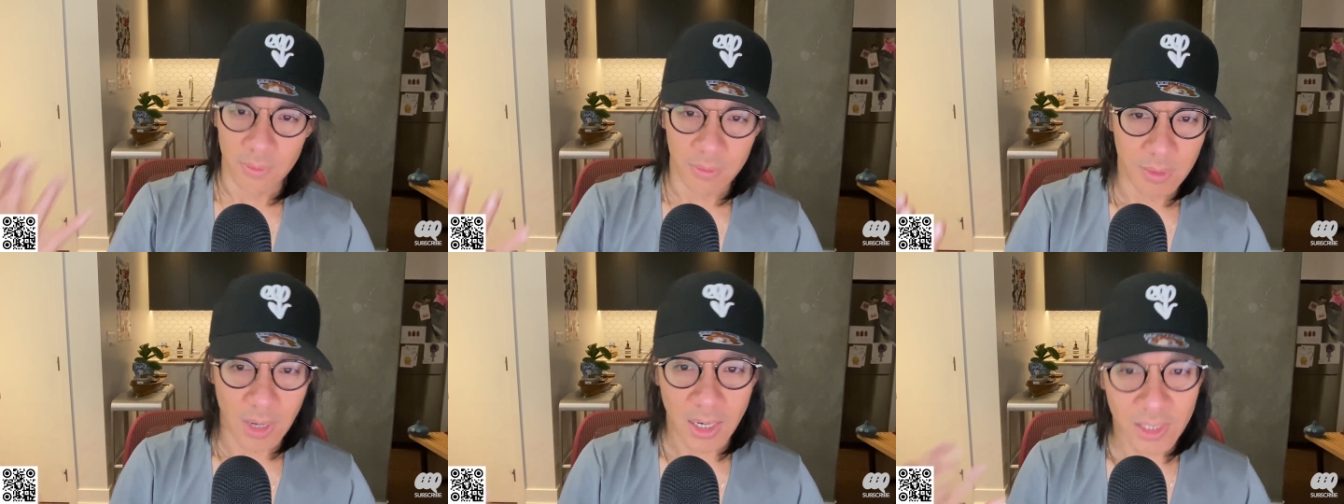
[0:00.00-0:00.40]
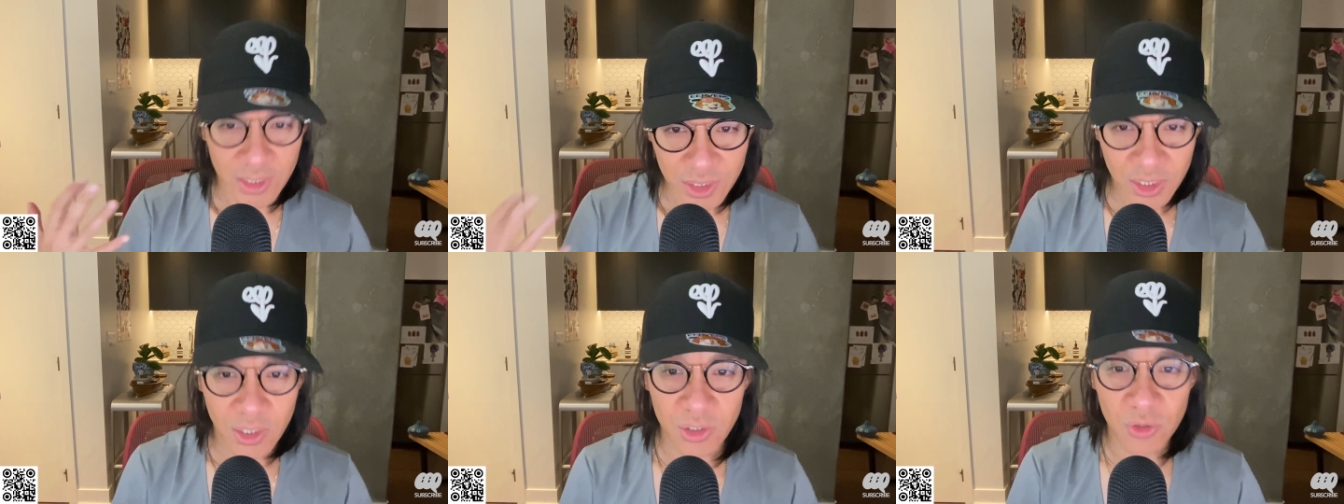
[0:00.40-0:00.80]
I
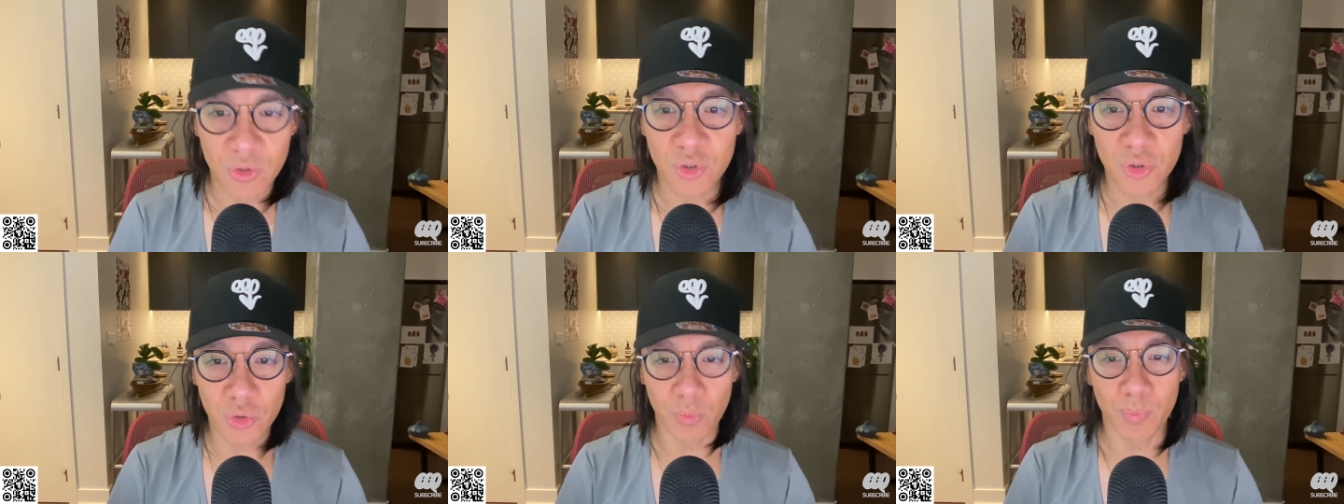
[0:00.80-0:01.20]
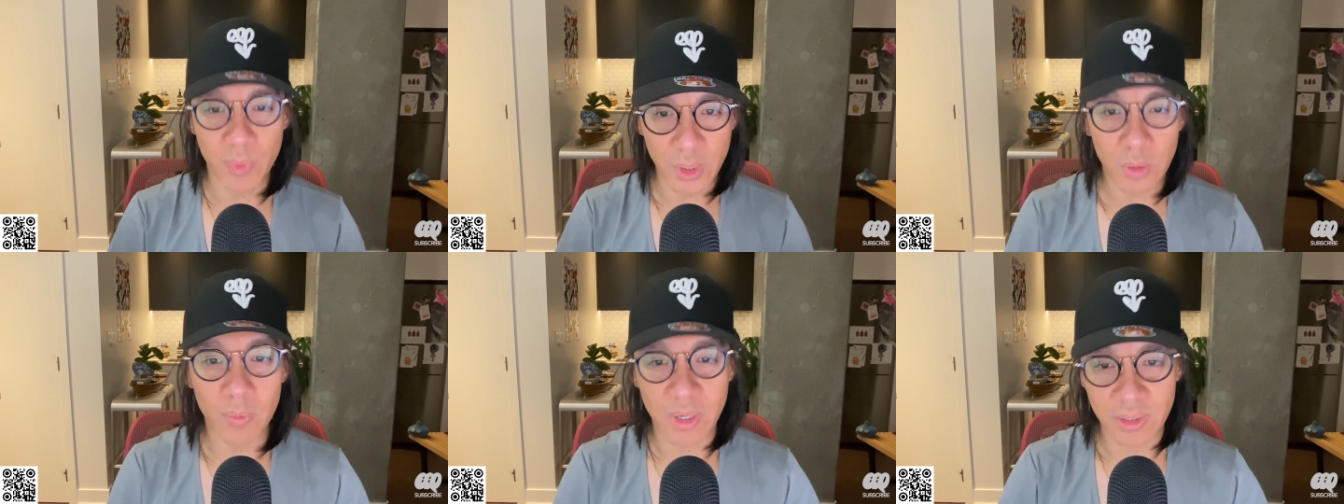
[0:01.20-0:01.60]
continue to
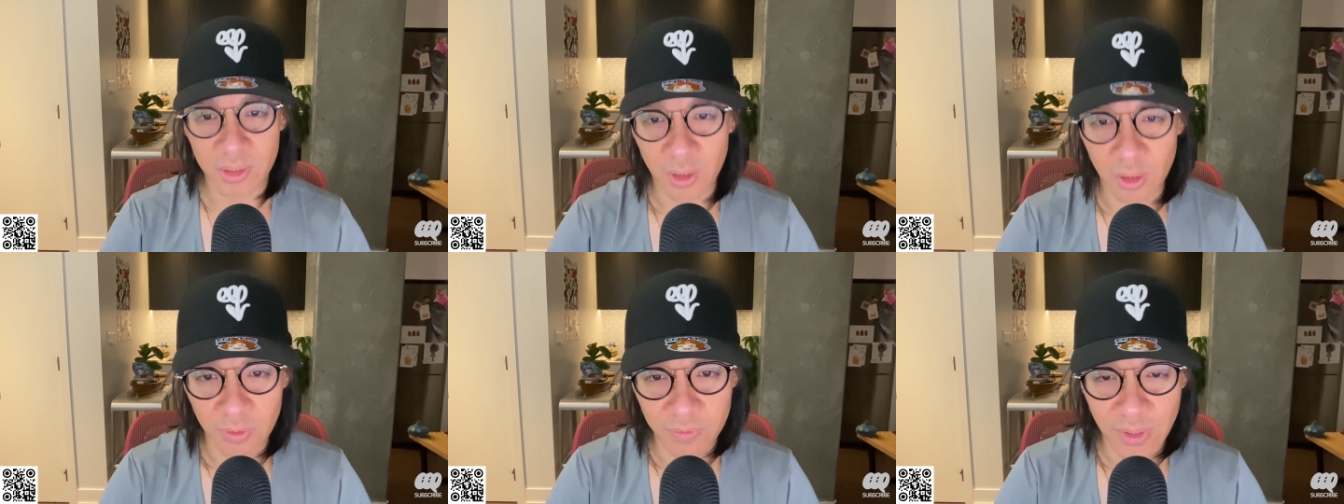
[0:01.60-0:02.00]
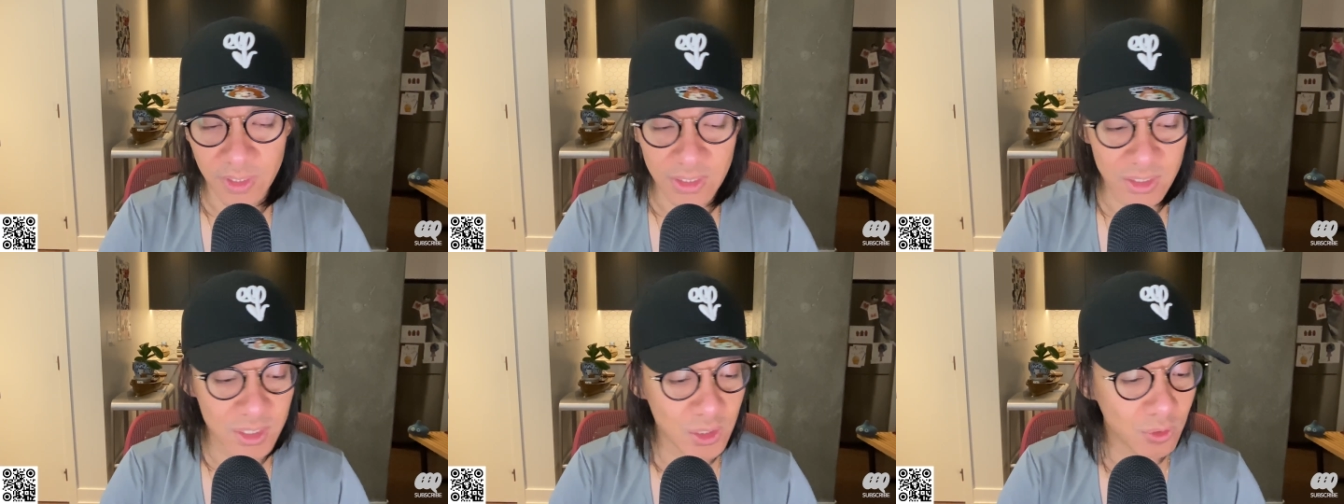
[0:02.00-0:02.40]
build myself. I
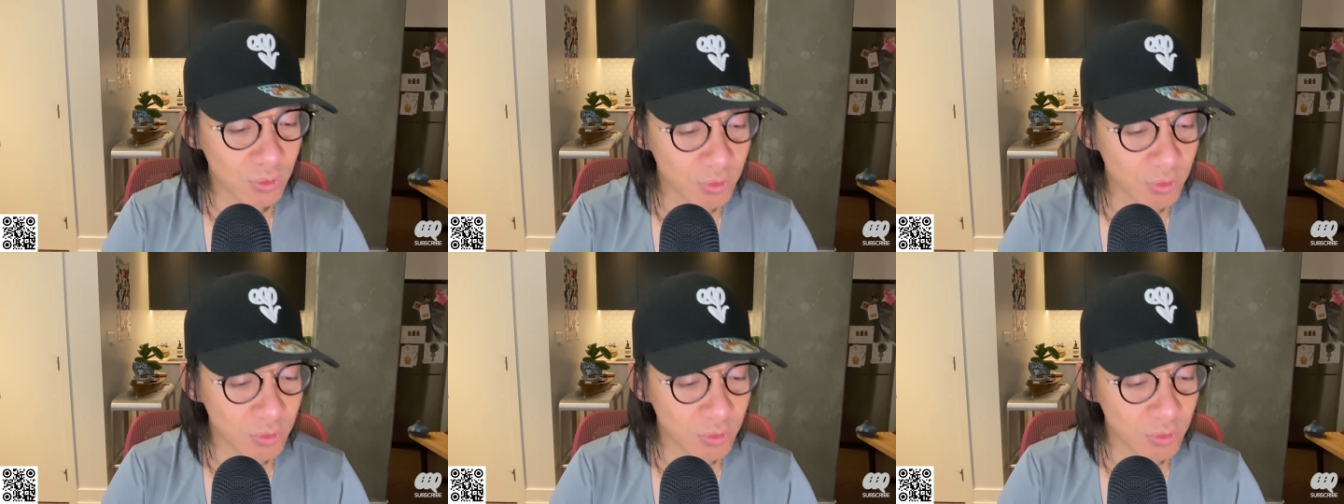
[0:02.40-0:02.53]
continue